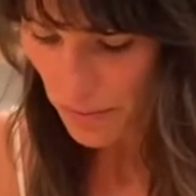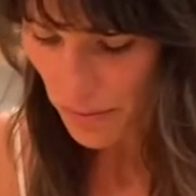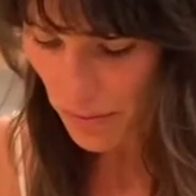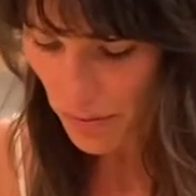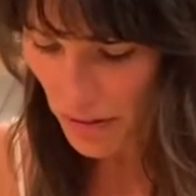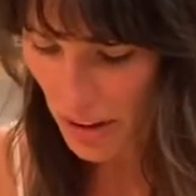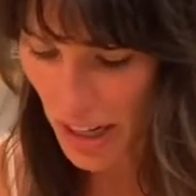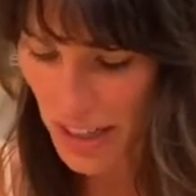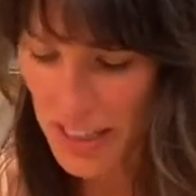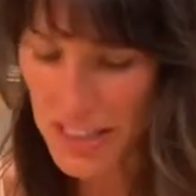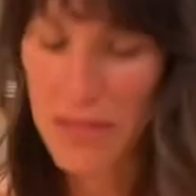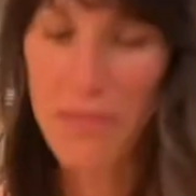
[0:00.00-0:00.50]

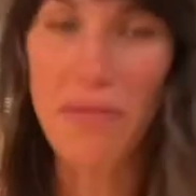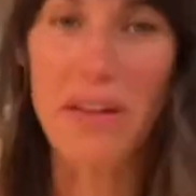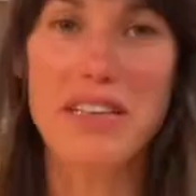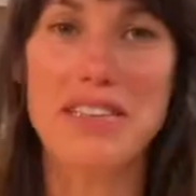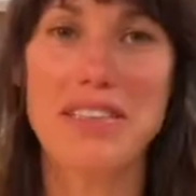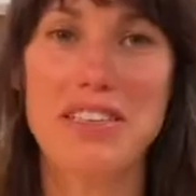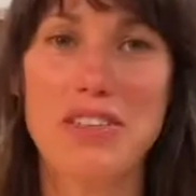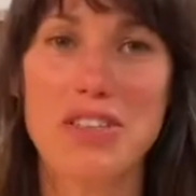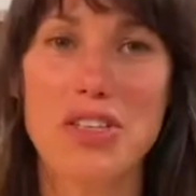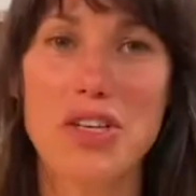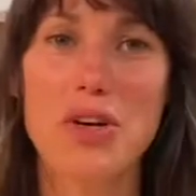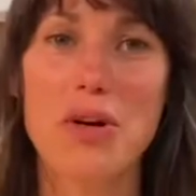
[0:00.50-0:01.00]
That's
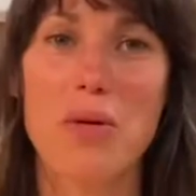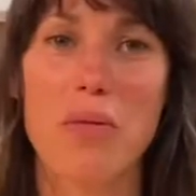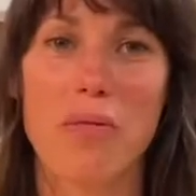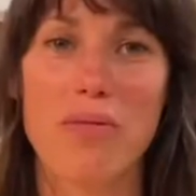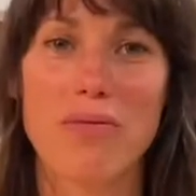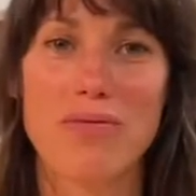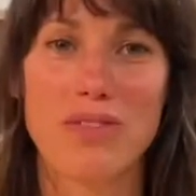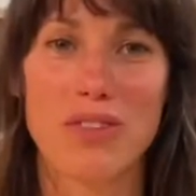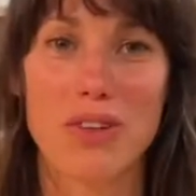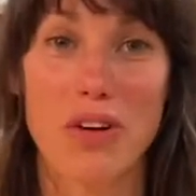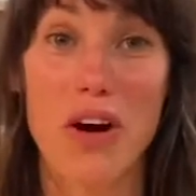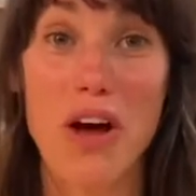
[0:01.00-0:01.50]
amazing too.
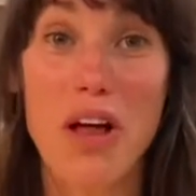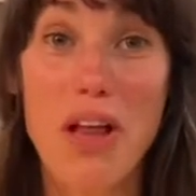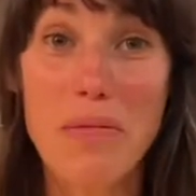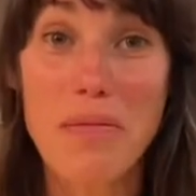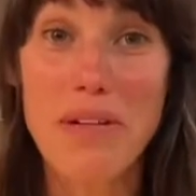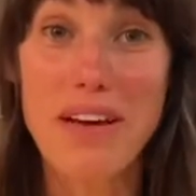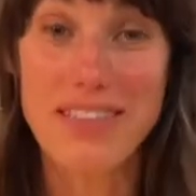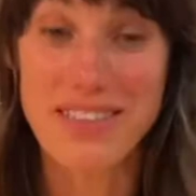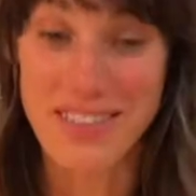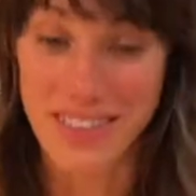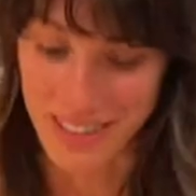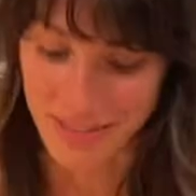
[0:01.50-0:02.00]
They're all
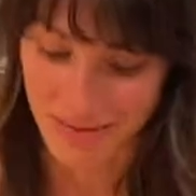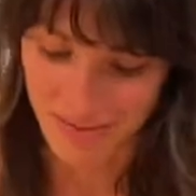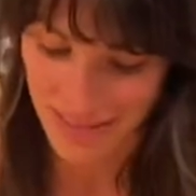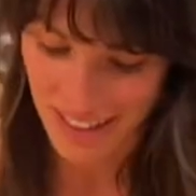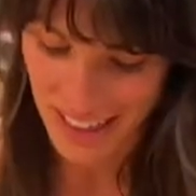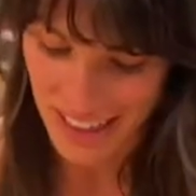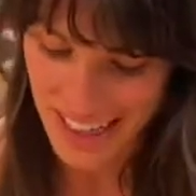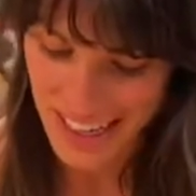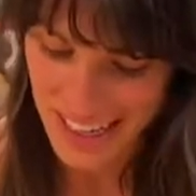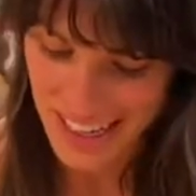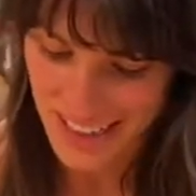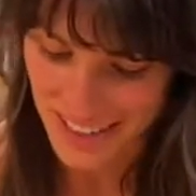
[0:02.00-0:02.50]
amazing.
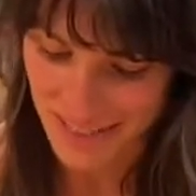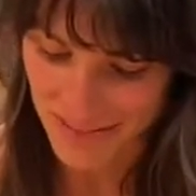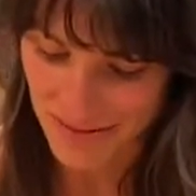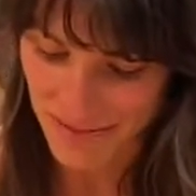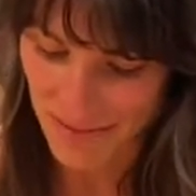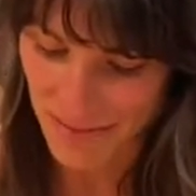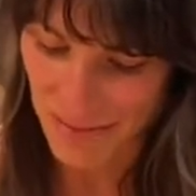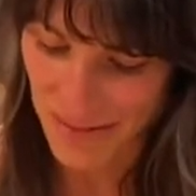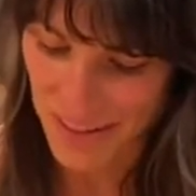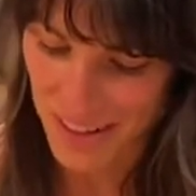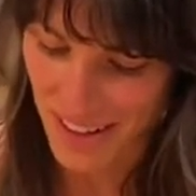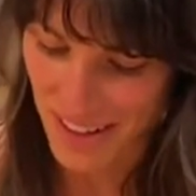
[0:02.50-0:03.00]
Ah!
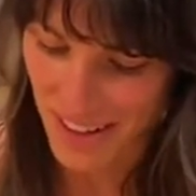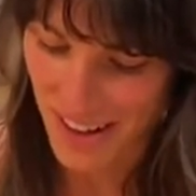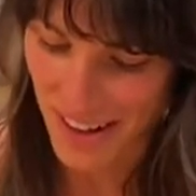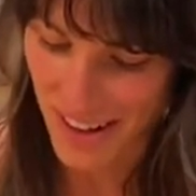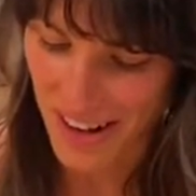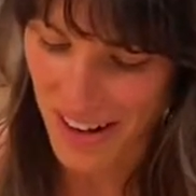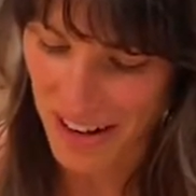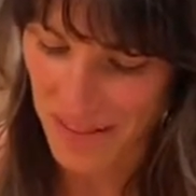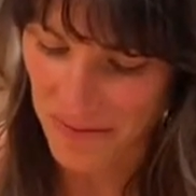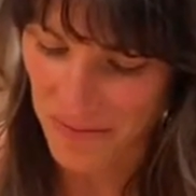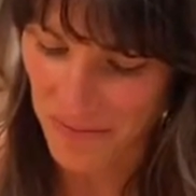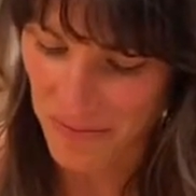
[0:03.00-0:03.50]
All
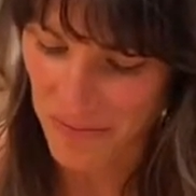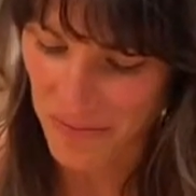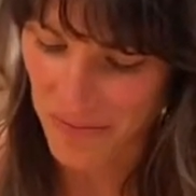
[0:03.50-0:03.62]
right.